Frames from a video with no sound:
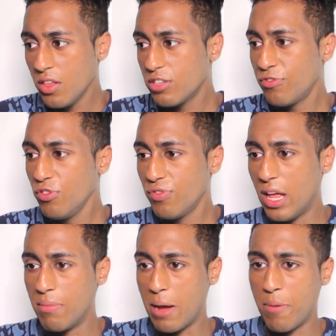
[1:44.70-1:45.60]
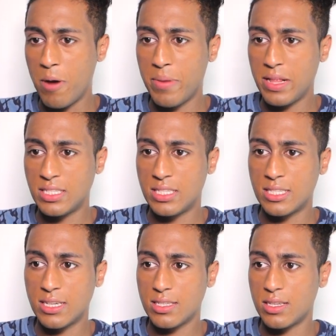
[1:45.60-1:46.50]
There's a fruit fly in my apartment. That's
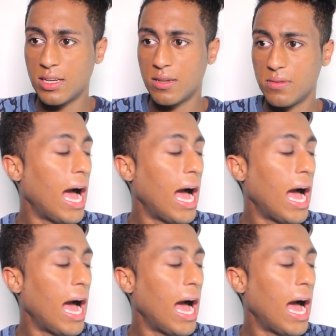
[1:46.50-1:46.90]
disgusting.